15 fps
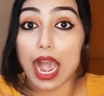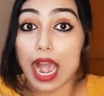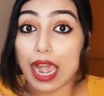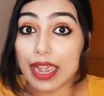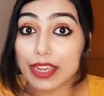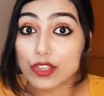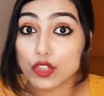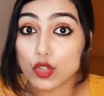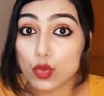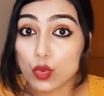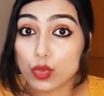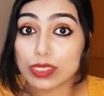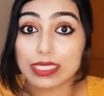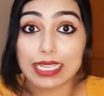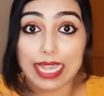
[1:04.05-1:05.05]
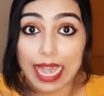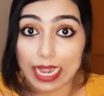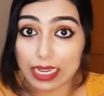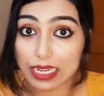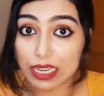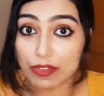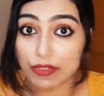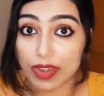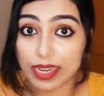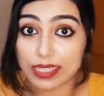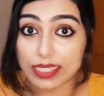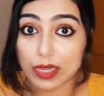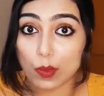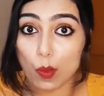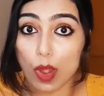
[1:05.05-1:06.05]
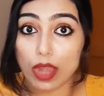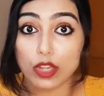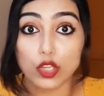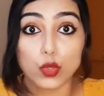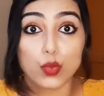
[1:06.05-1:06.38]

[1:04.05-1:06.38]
I chose the acne fighting one.